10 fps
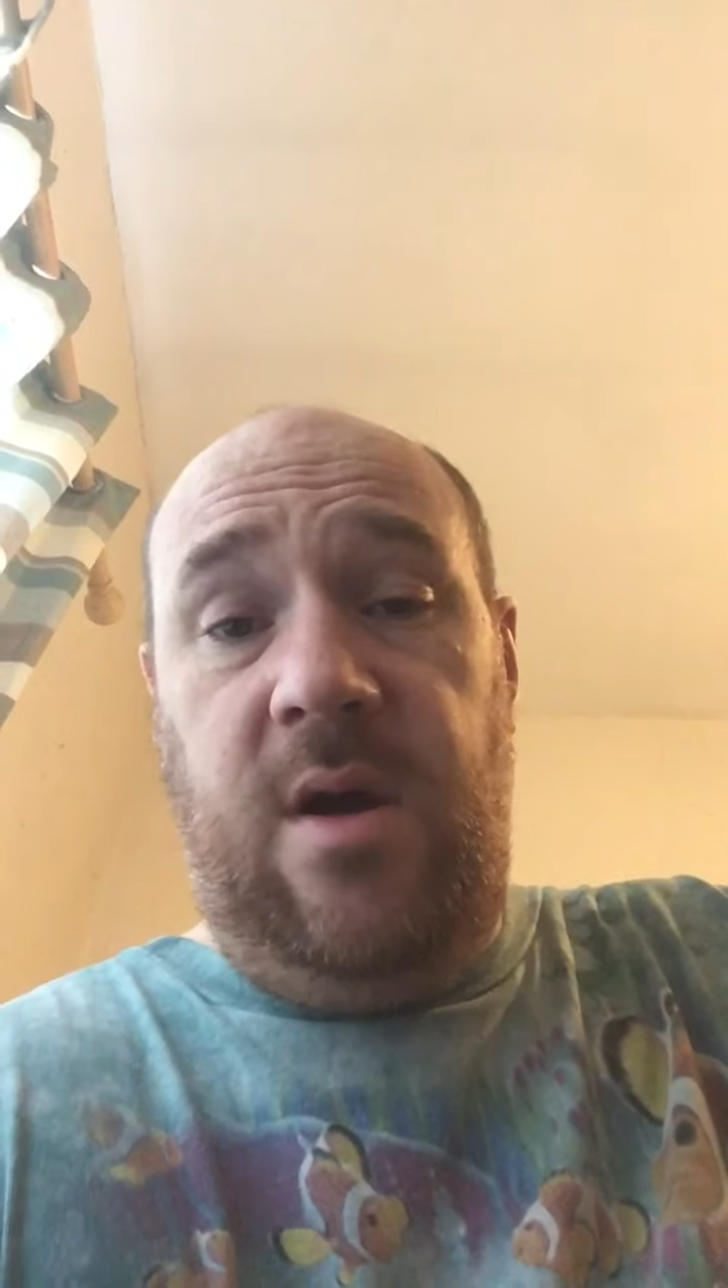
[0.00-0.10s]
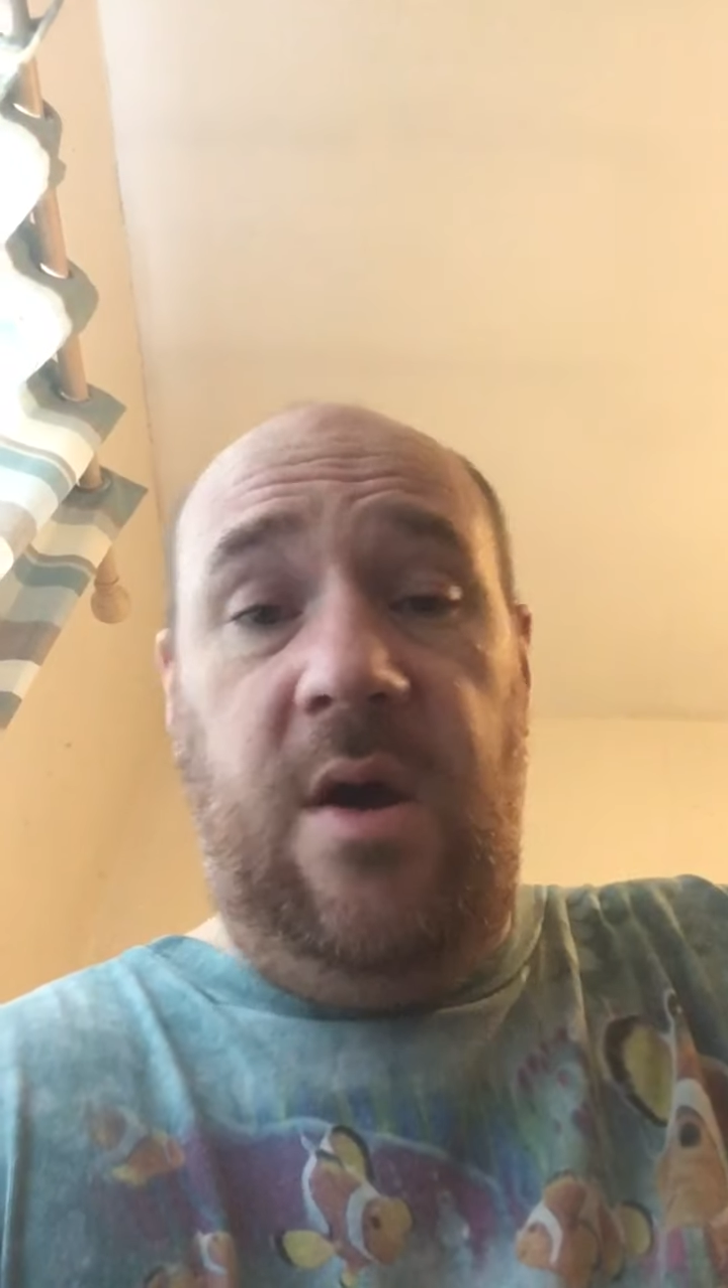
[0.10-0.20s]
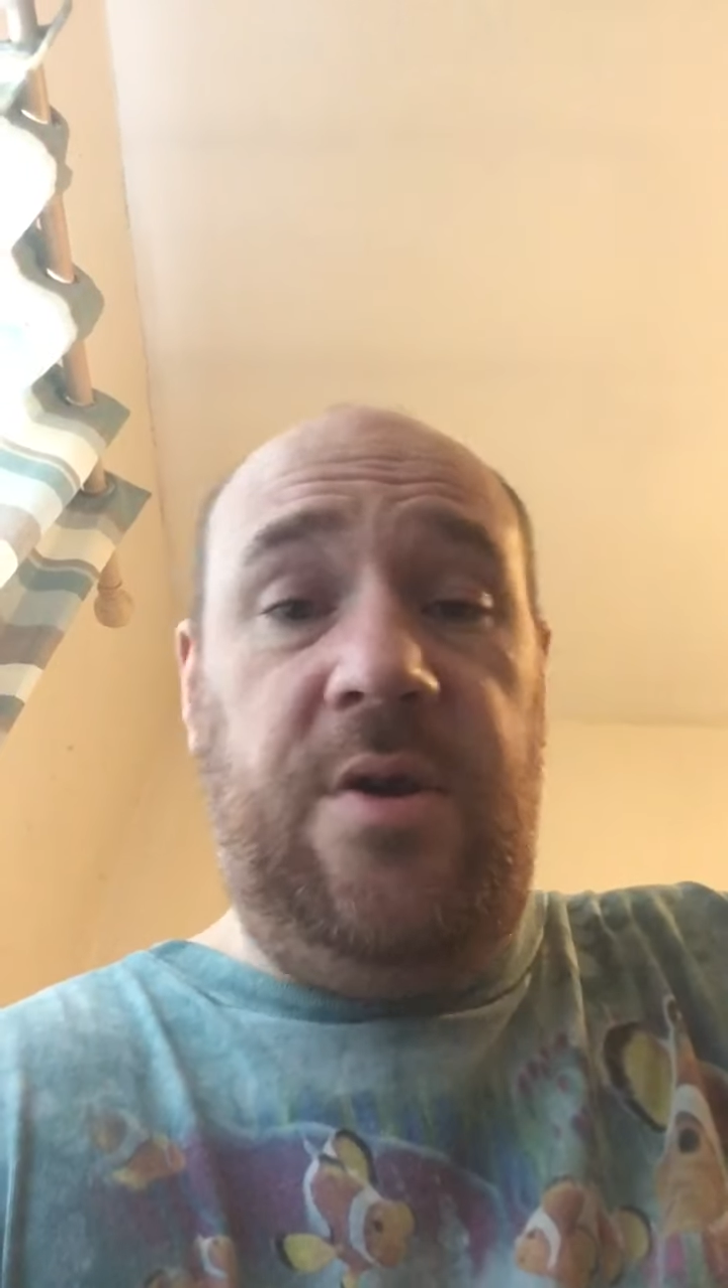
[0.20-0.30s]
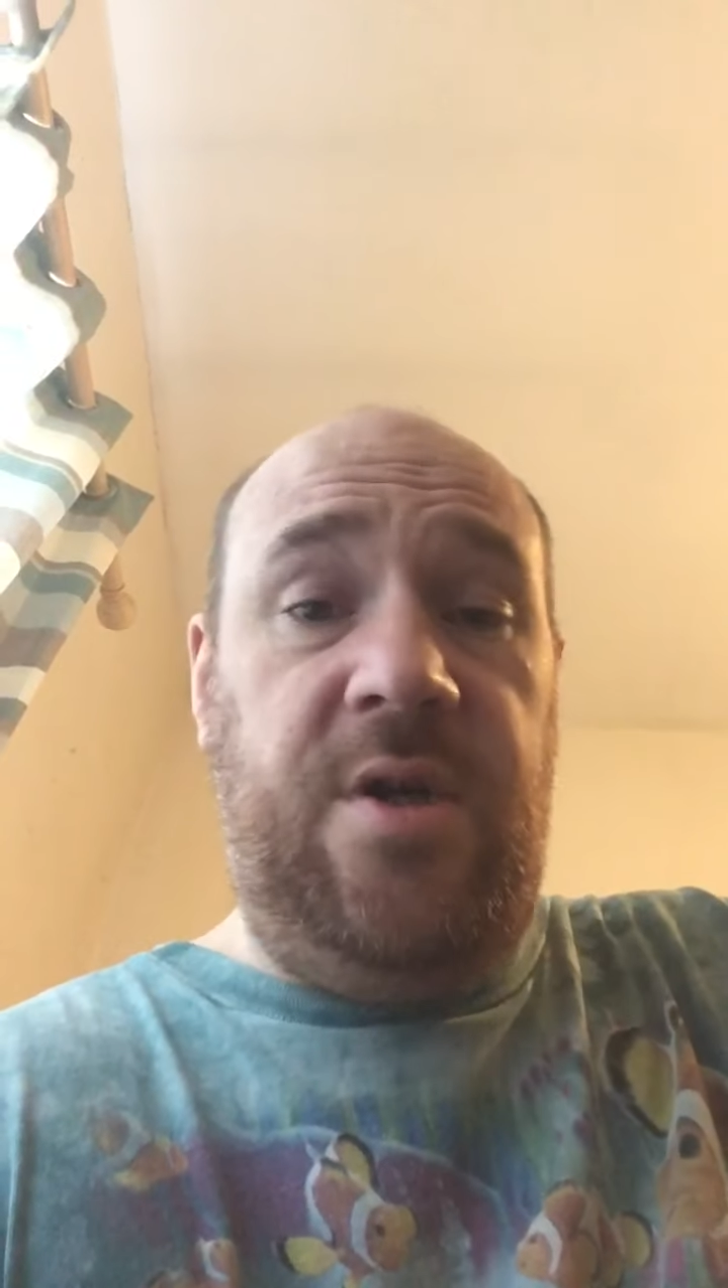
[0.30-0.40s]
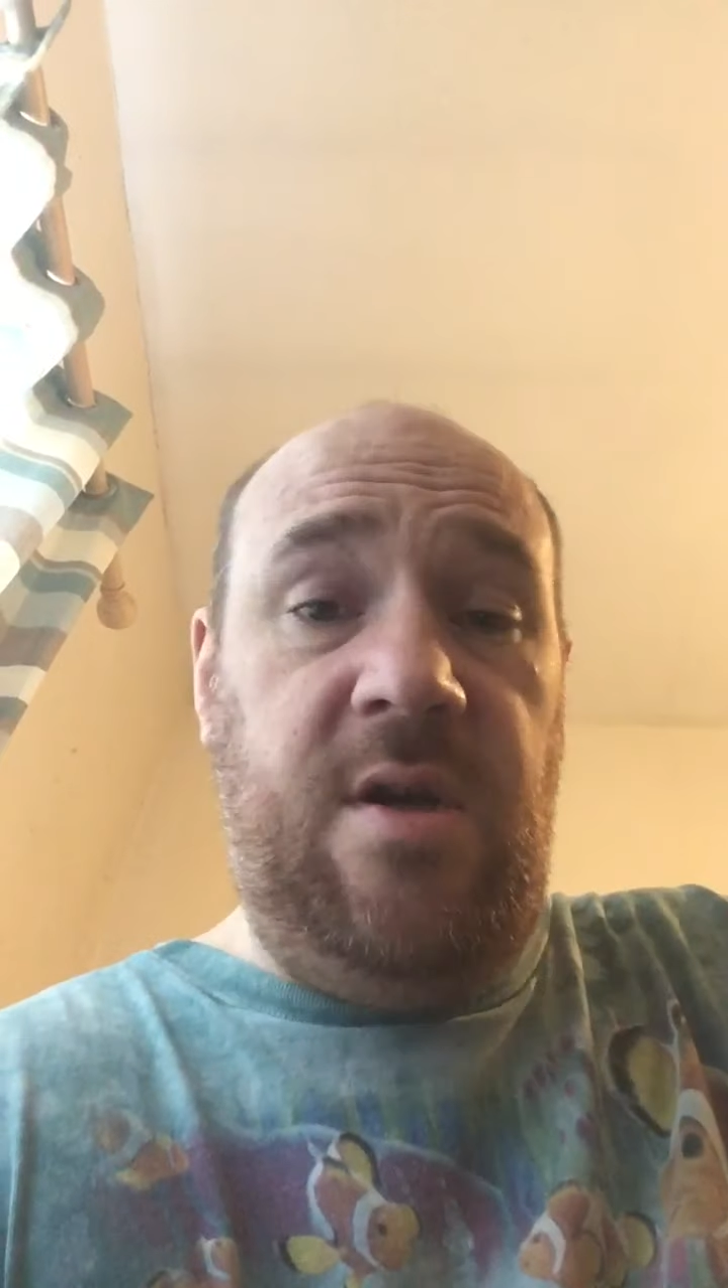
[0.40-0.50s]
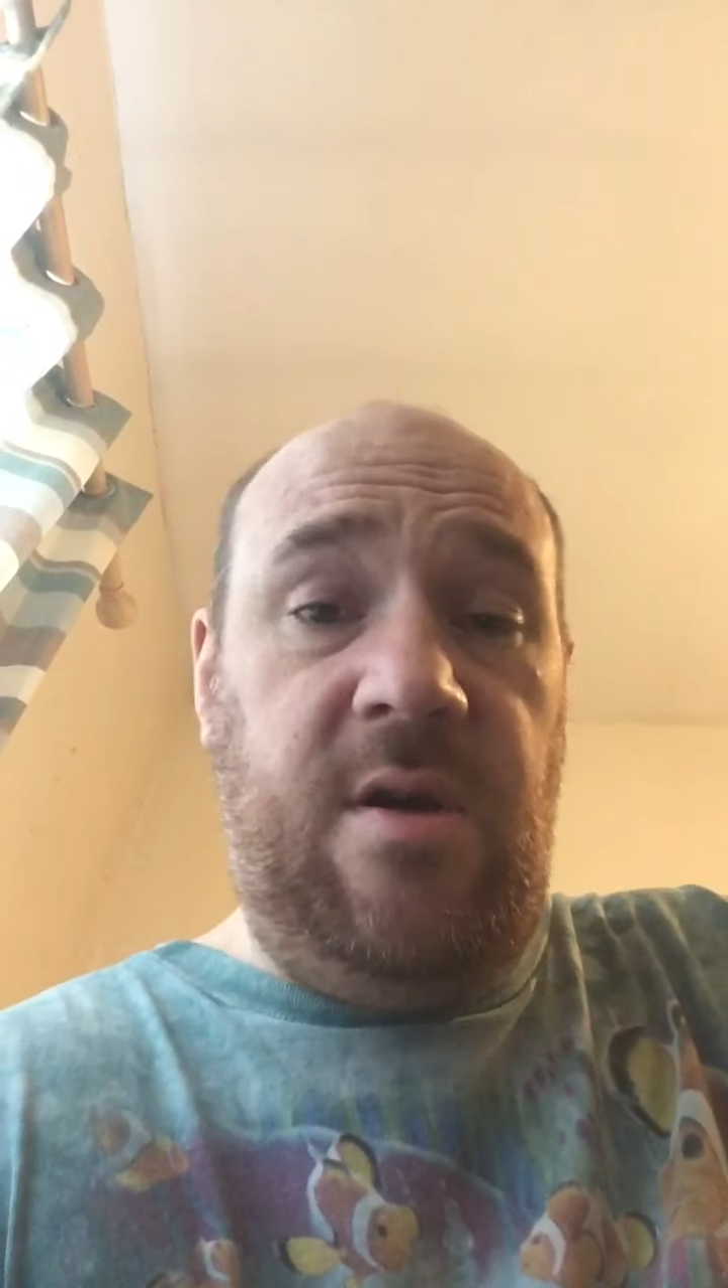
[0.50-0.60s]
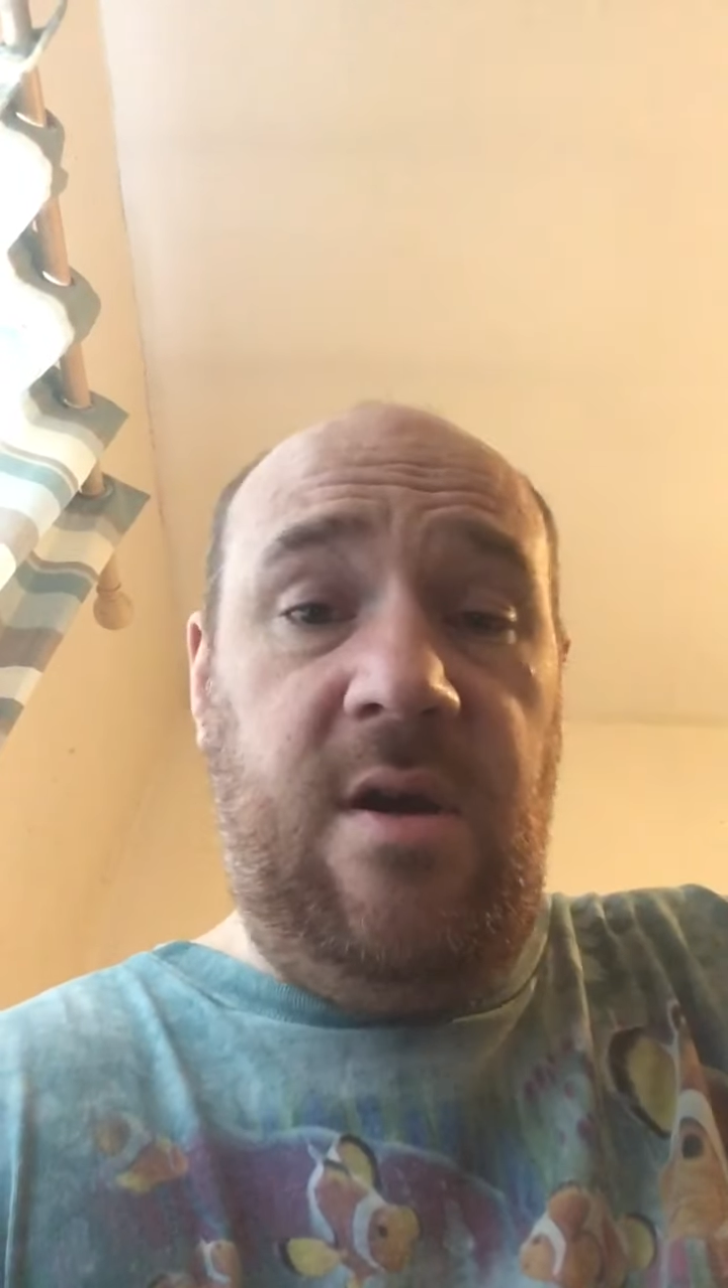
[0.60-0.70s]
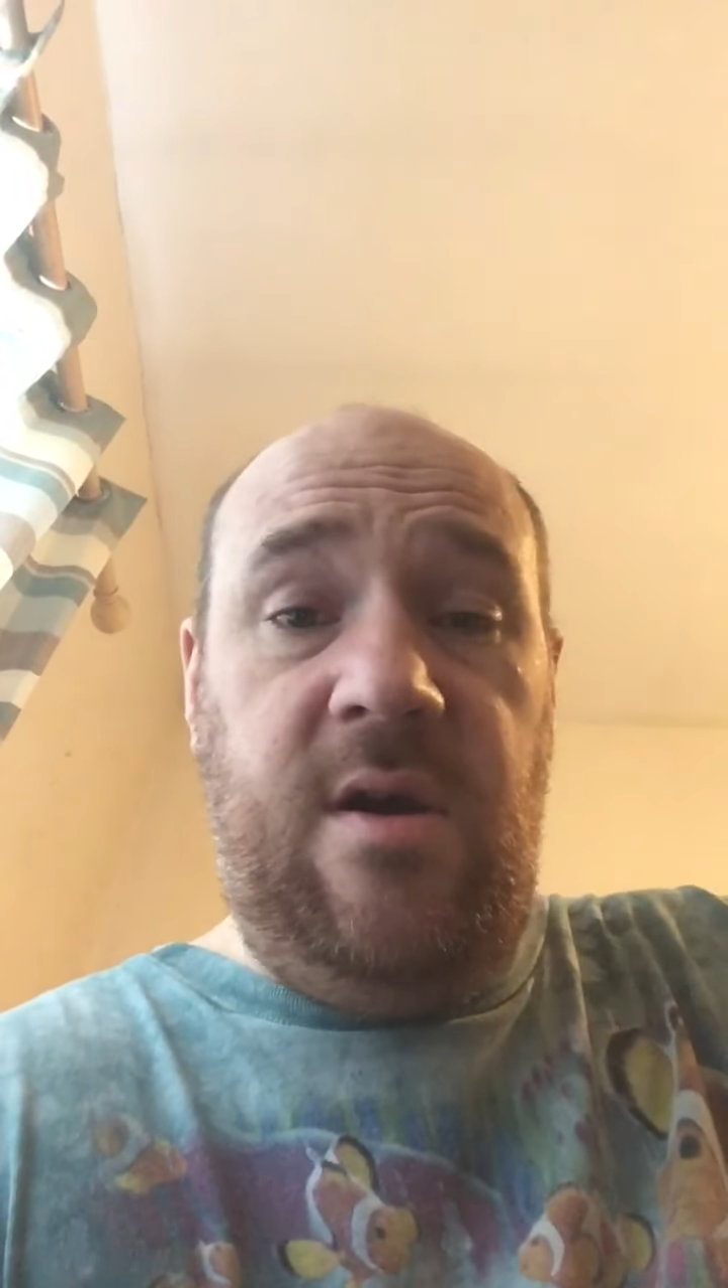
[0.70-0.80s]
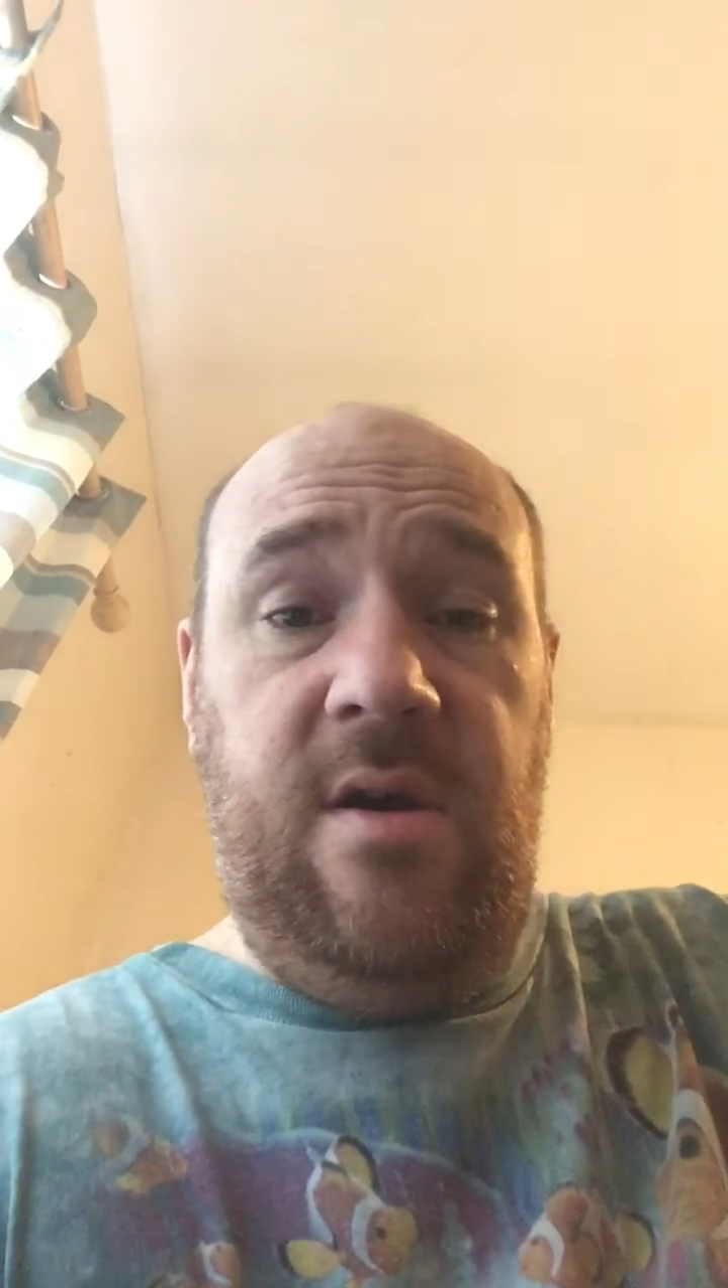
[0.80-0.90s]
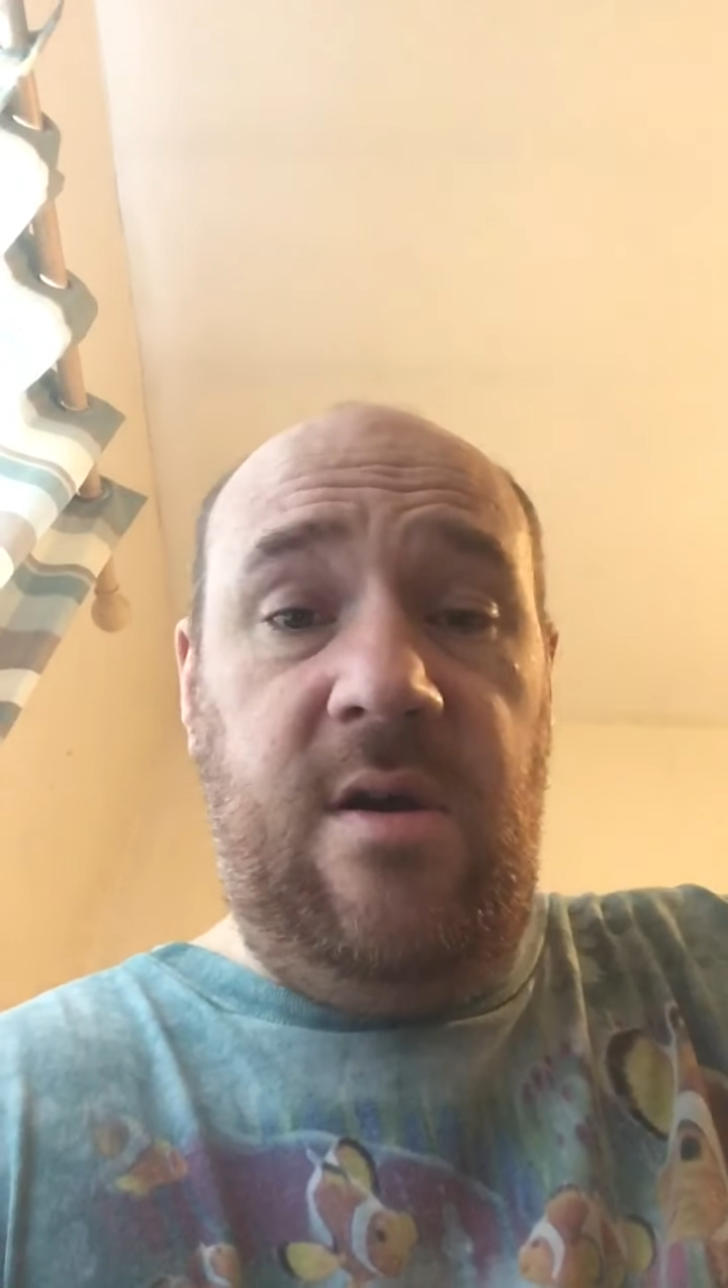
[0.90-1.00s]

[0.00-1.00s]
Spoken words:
or sugar